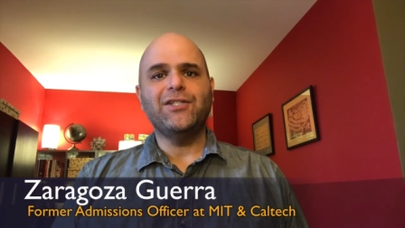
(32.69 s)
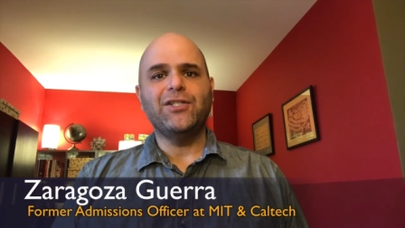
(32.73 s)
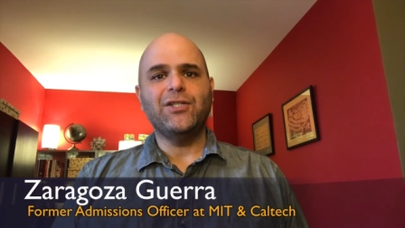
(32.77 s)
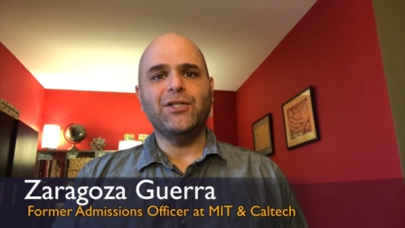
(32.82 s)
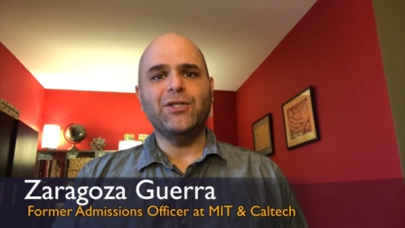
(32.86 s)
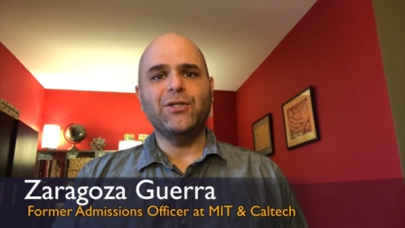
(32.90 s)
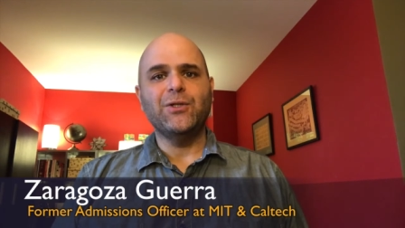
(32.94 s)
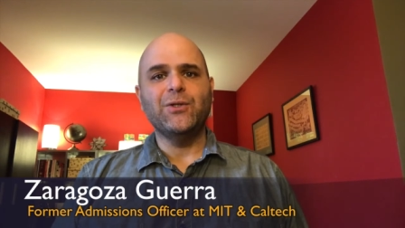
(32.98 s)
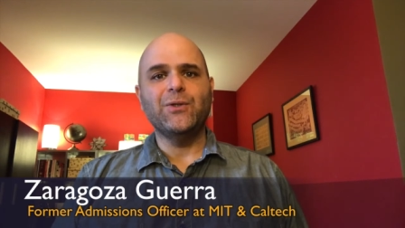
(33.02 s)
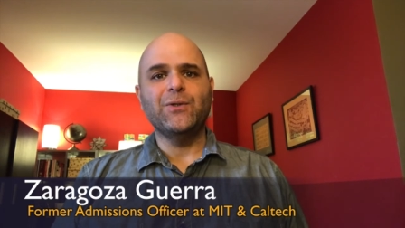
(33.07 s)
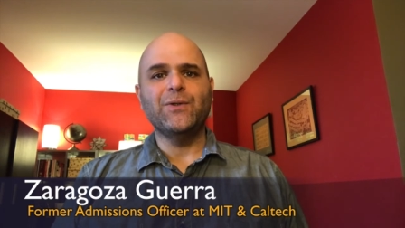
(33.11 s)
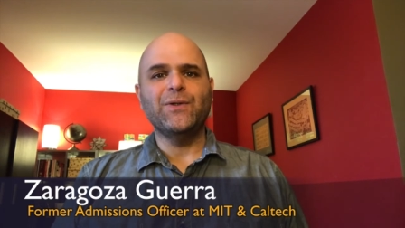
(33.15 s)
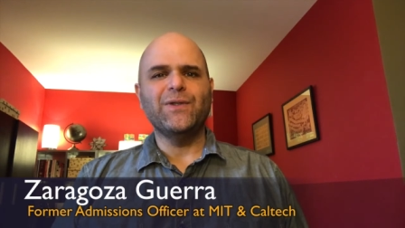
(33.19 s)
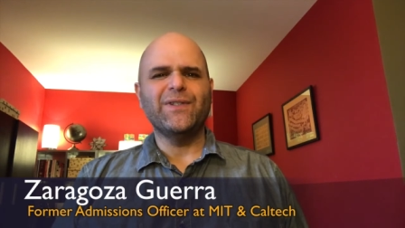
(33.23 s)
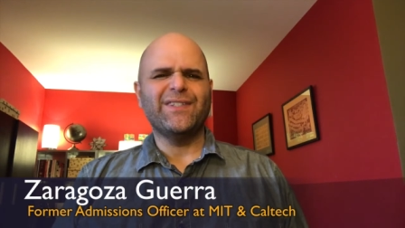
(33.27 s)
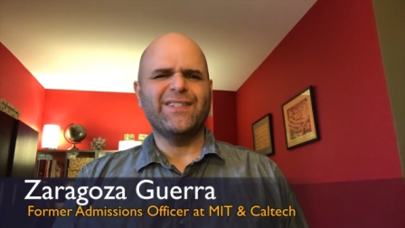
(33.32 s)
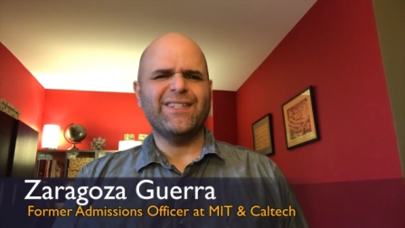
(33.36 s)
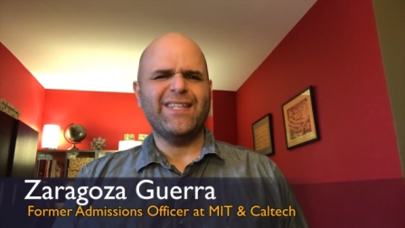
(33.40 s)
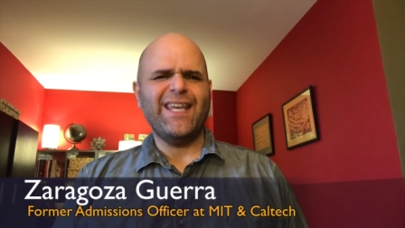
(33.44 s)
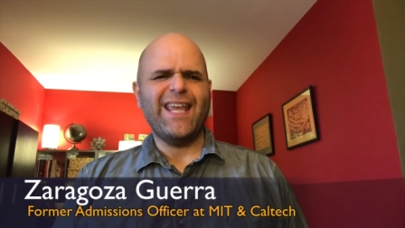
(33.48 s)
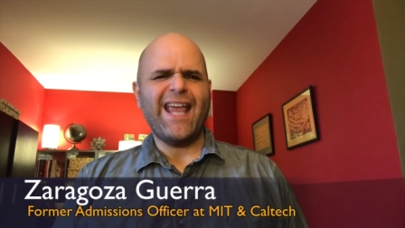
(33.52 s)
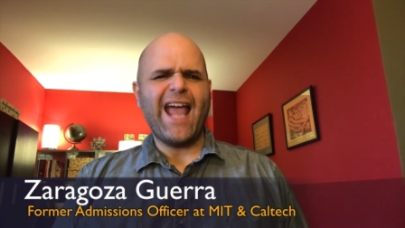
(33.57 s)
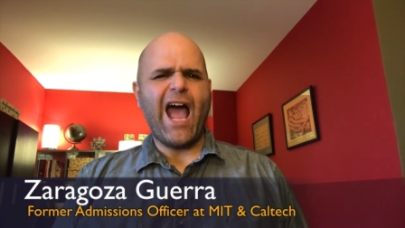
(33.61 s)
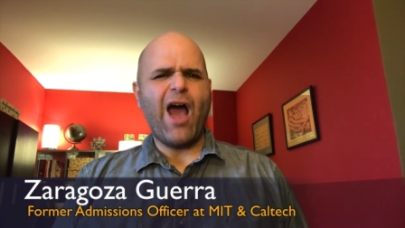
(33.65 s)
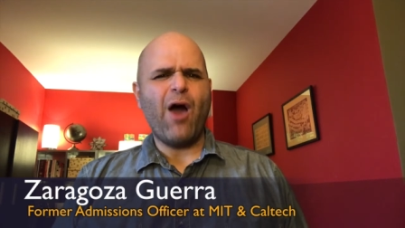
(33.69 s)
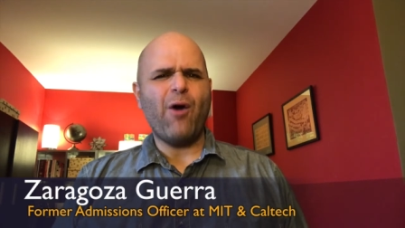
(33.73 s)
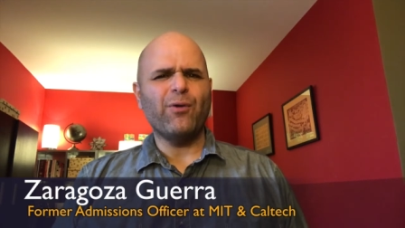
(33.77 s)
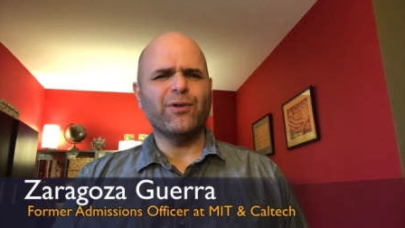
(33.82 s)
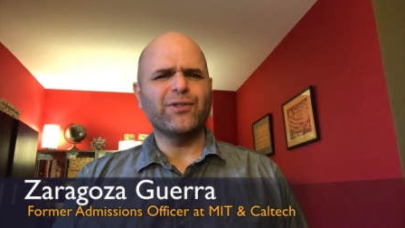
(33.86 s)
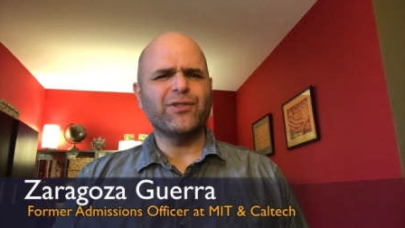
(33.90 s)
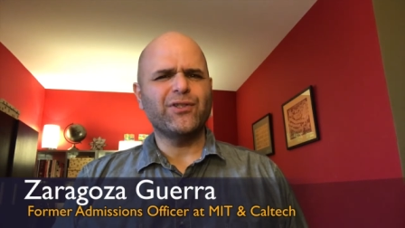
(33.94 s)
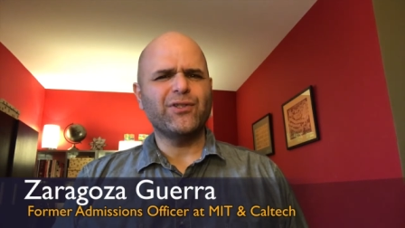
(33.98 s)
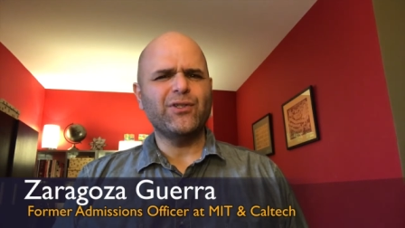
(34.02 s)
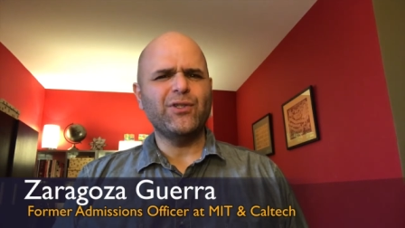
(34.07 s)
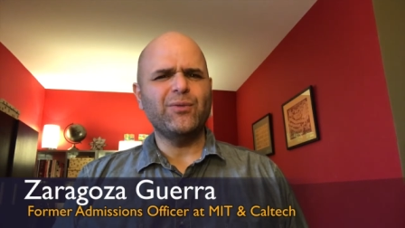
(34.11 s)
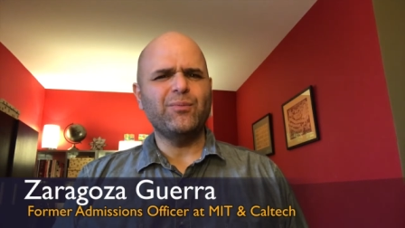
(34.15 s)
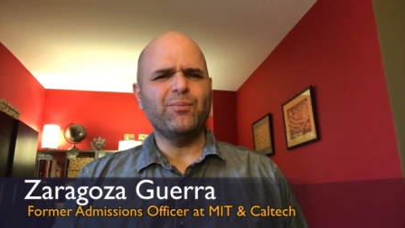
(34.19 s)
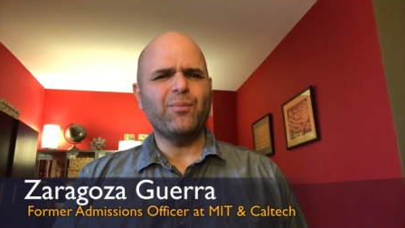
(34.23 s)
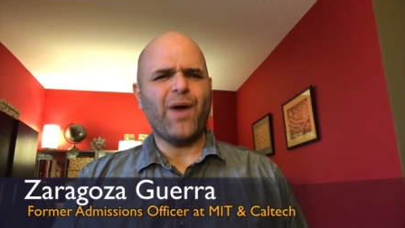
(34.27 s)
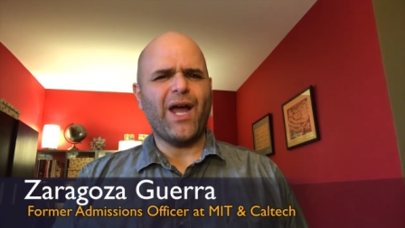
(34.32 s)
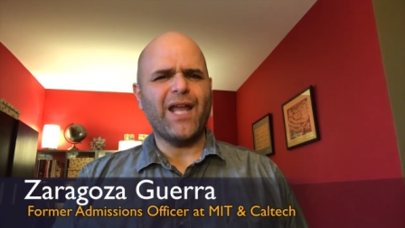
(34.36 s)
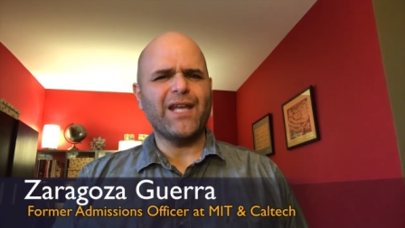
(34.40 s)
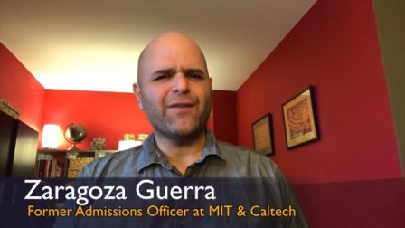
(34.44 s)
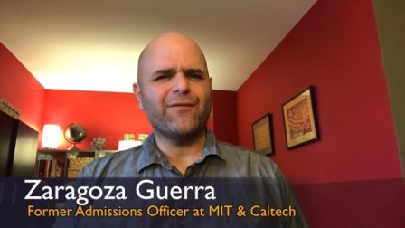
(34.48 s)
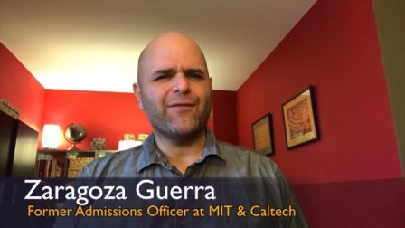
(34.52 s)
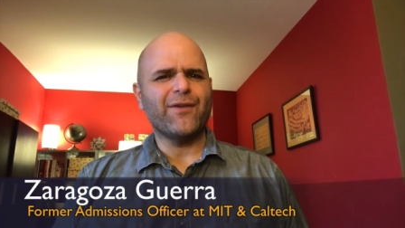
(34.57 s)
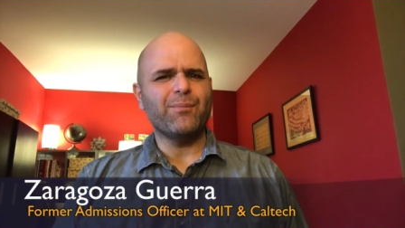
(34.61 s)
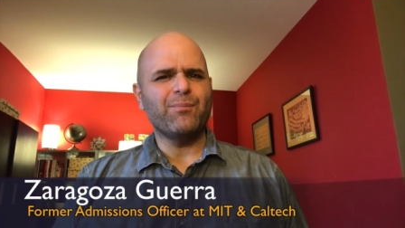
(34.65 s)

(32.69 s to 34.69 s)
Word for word: to see how a student might have